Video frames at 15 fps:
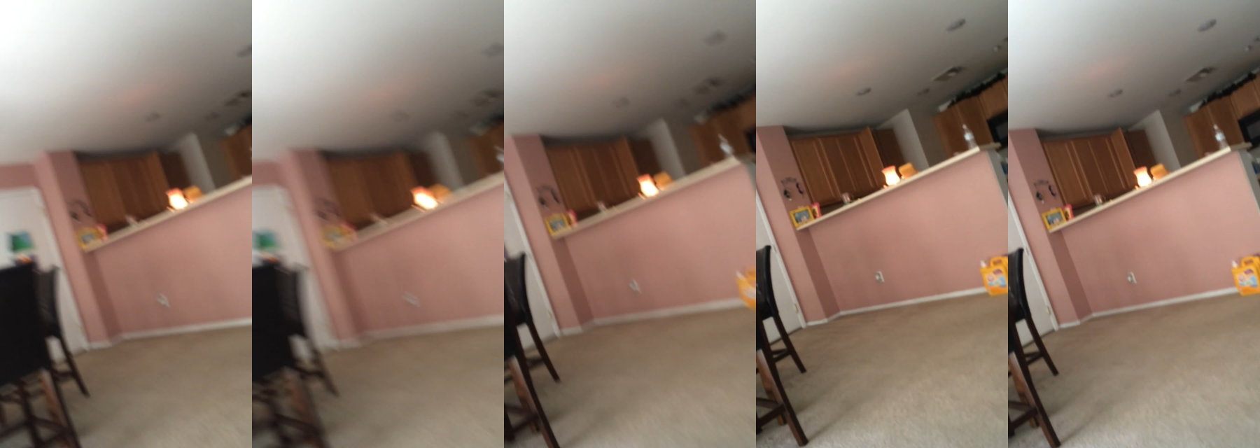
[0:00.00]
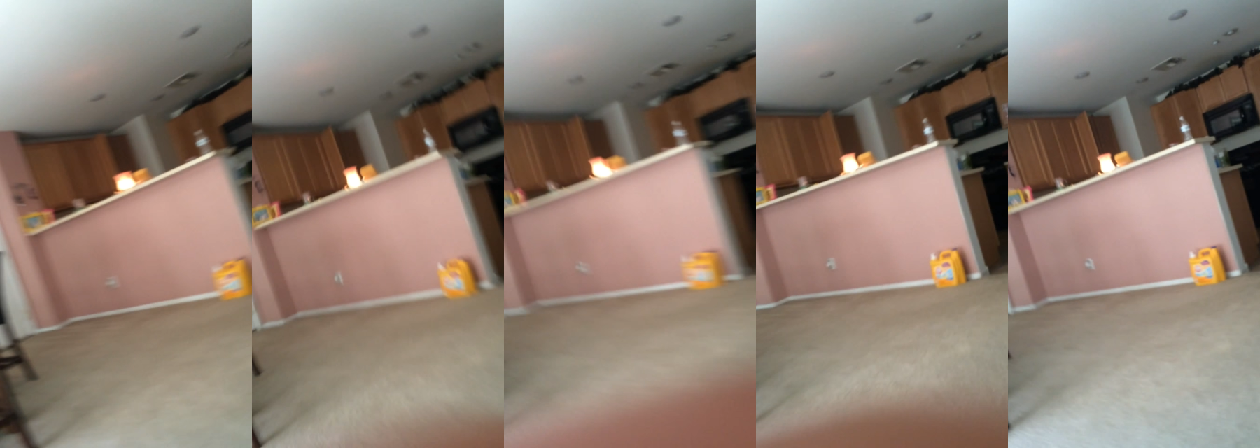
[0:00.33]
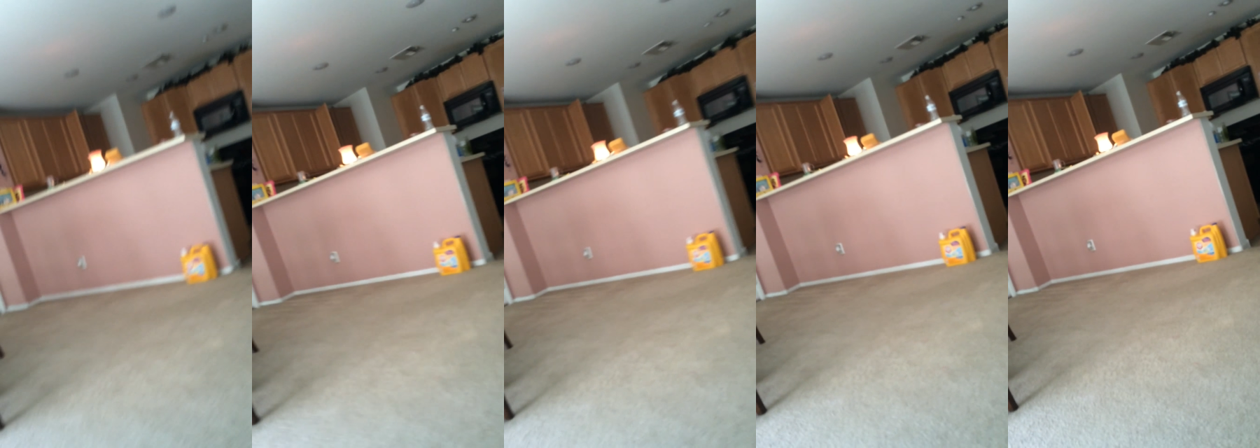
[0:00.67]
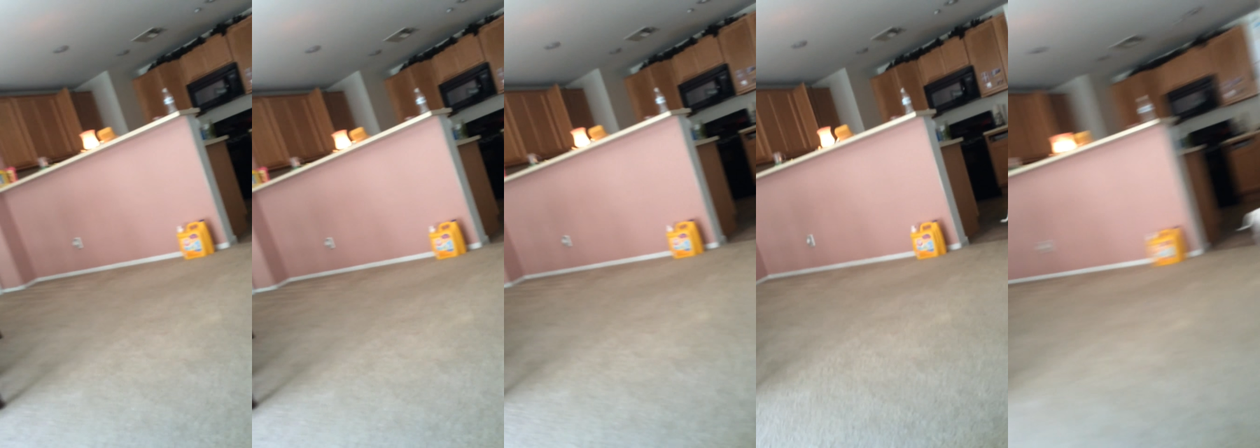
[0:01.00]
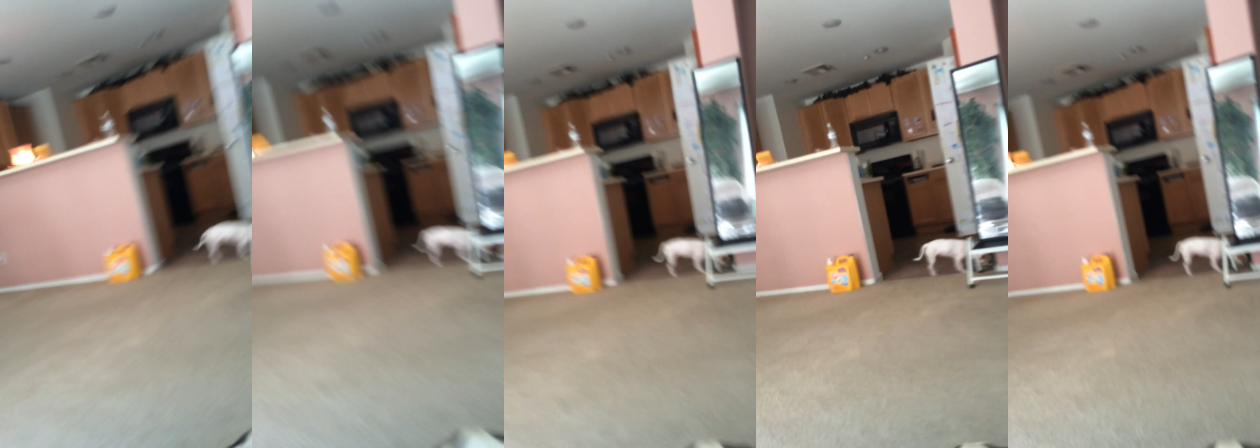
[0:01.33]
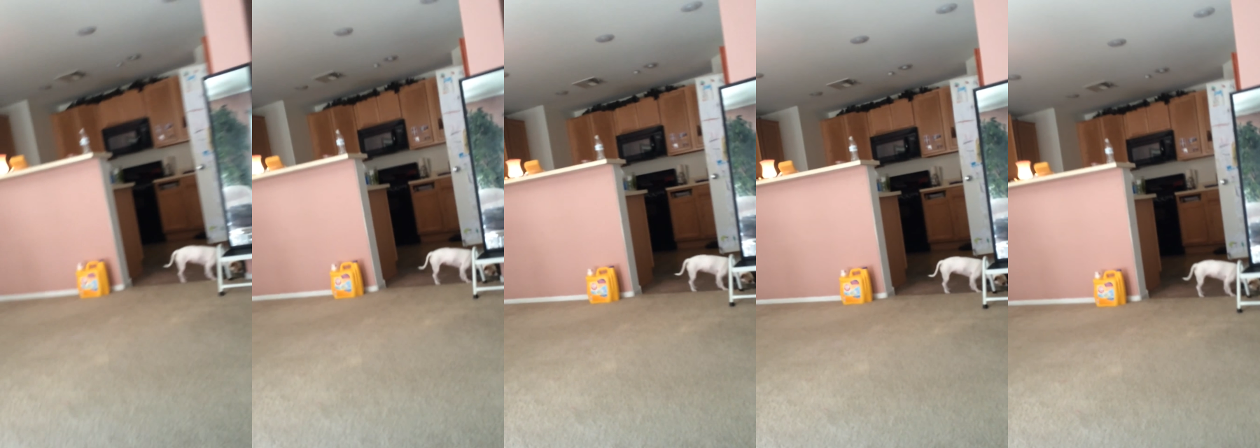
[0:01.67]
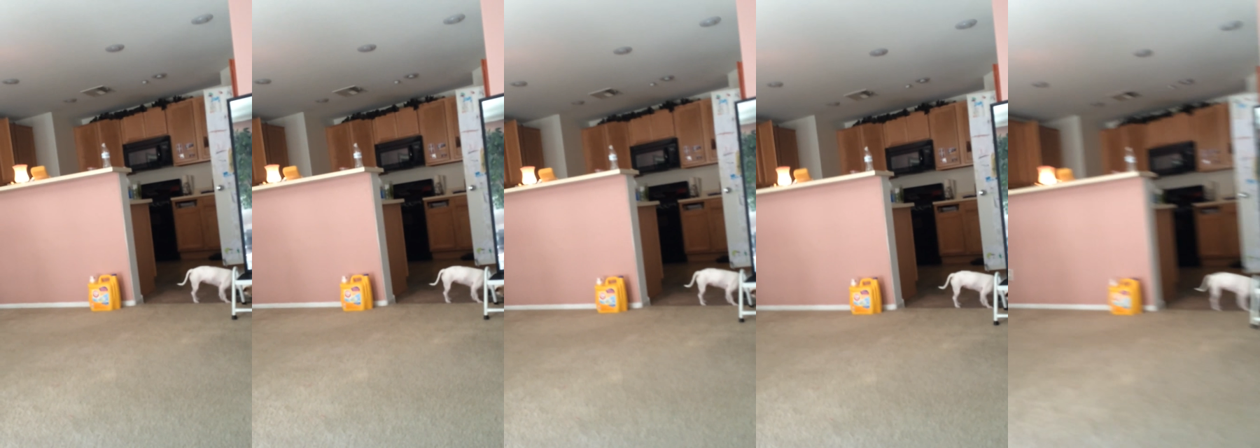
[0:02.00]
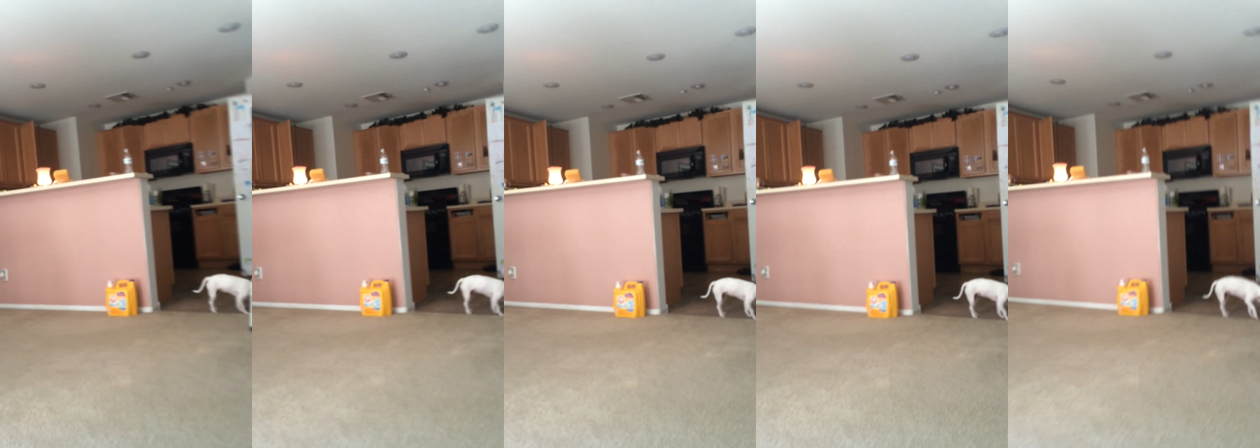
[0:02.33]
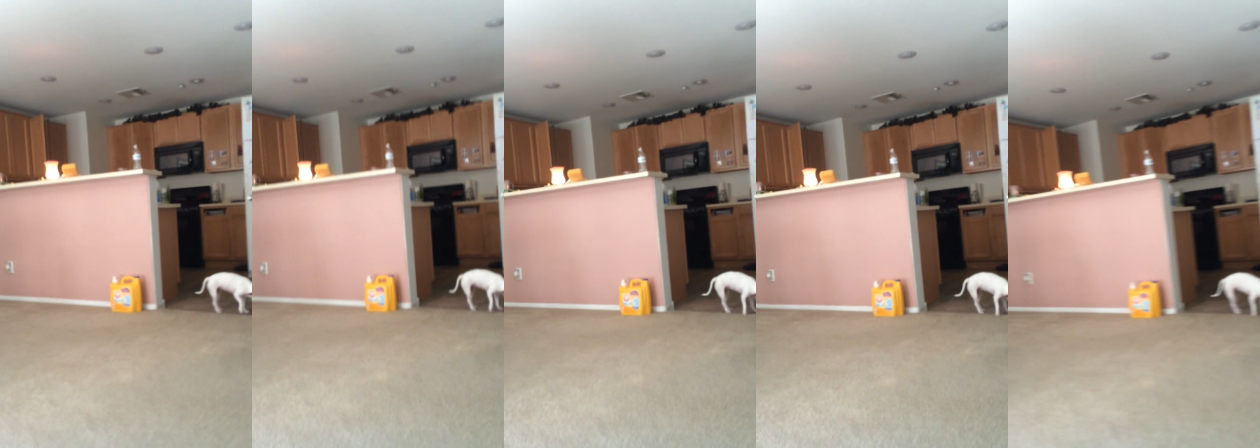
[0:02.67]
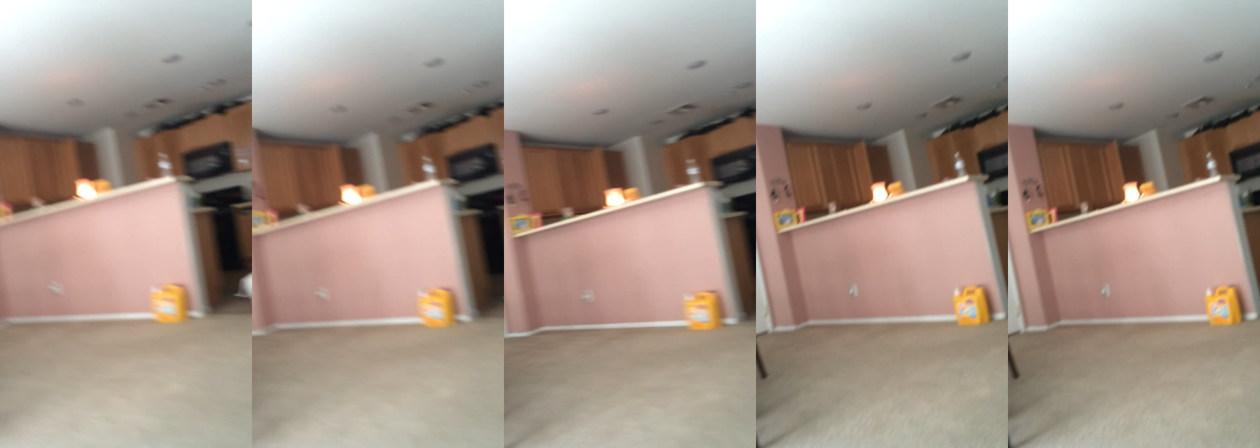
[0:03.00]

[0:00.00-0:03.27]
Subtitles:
No face is visible, so there are no lips to read.